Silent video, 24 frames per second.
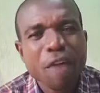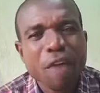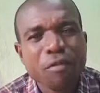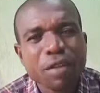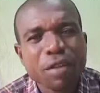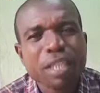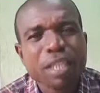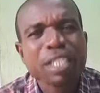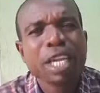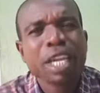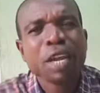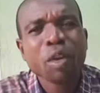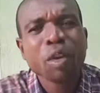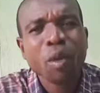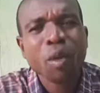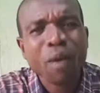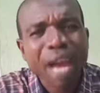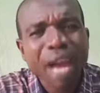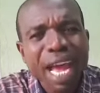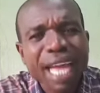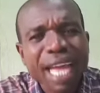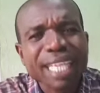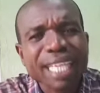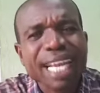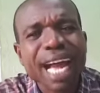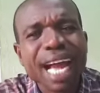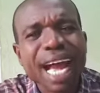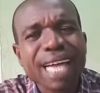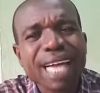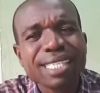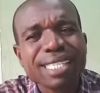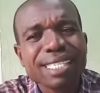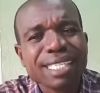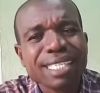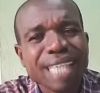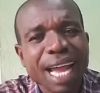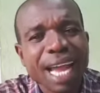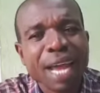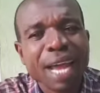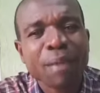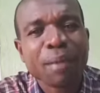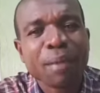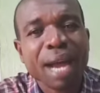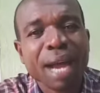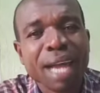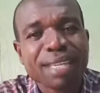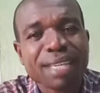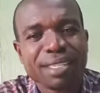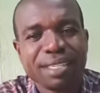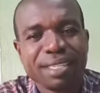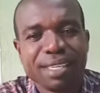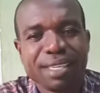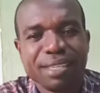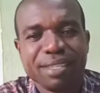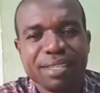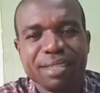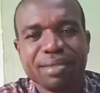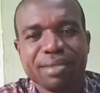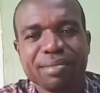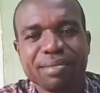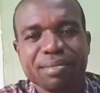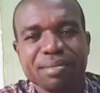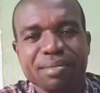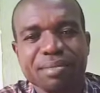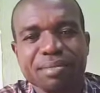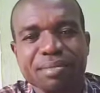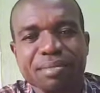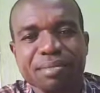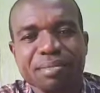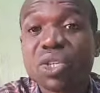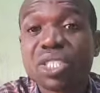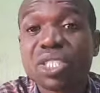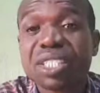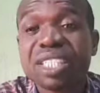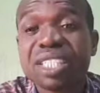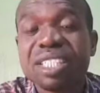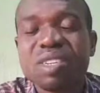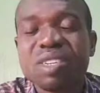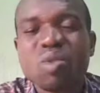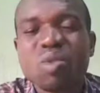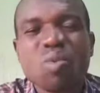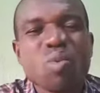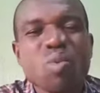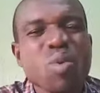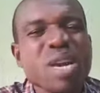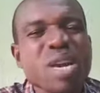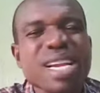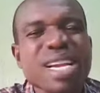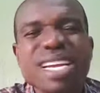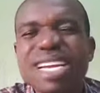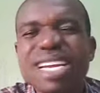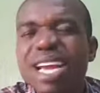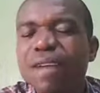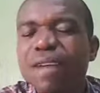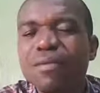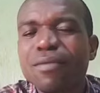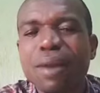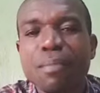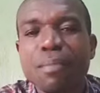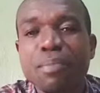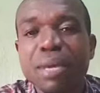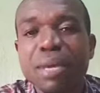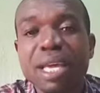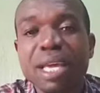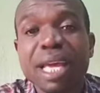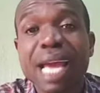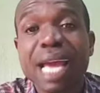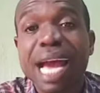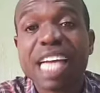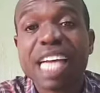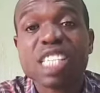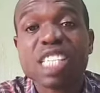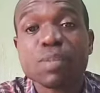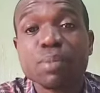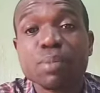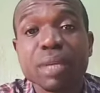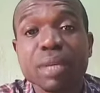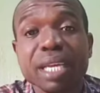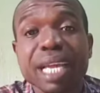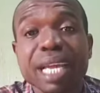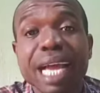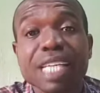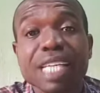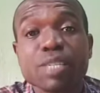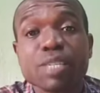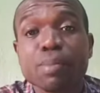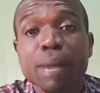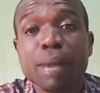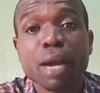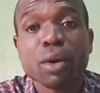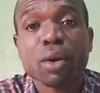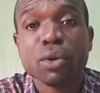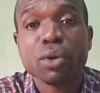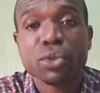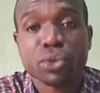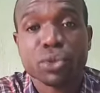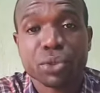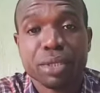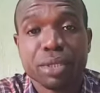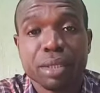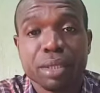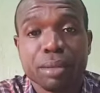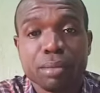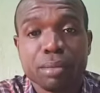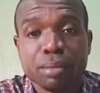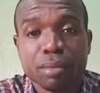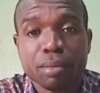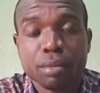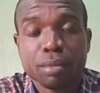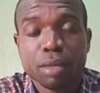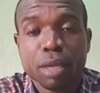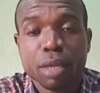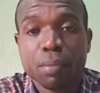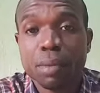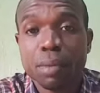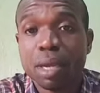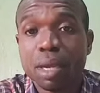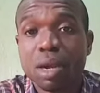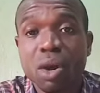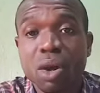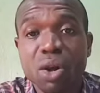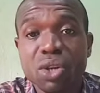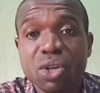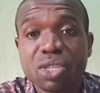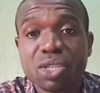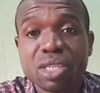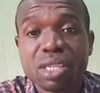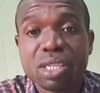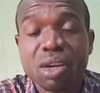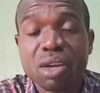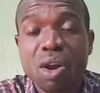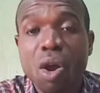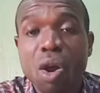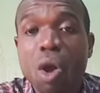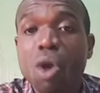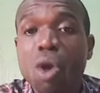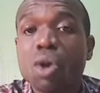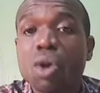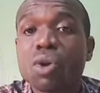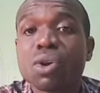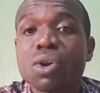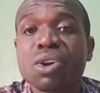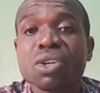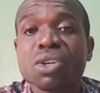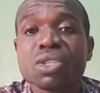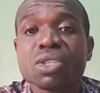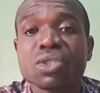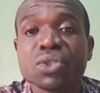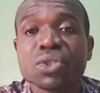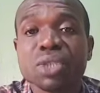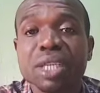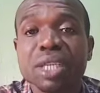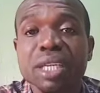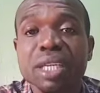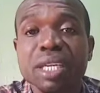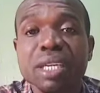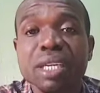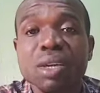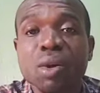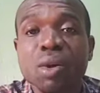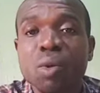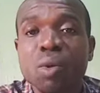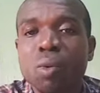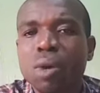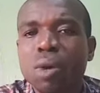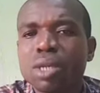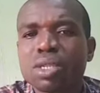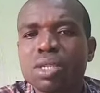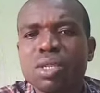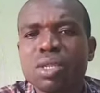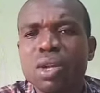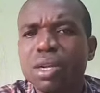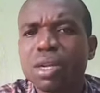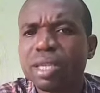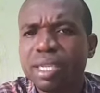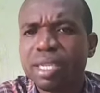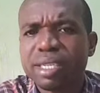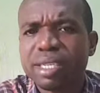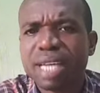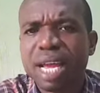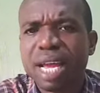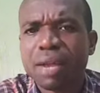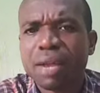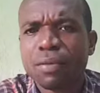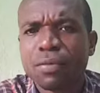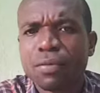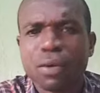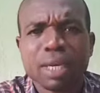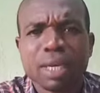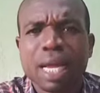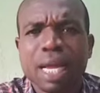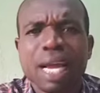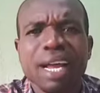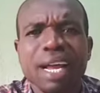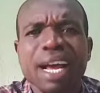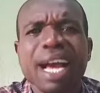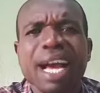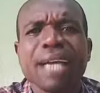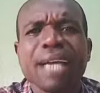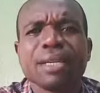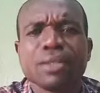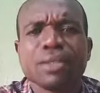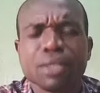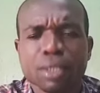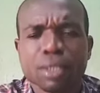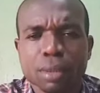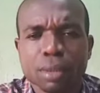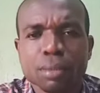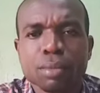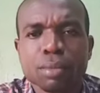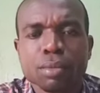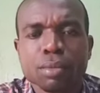Everything on earth has time and season. Okra tree will never be as big as mango tree because okra tree was not designed for that height.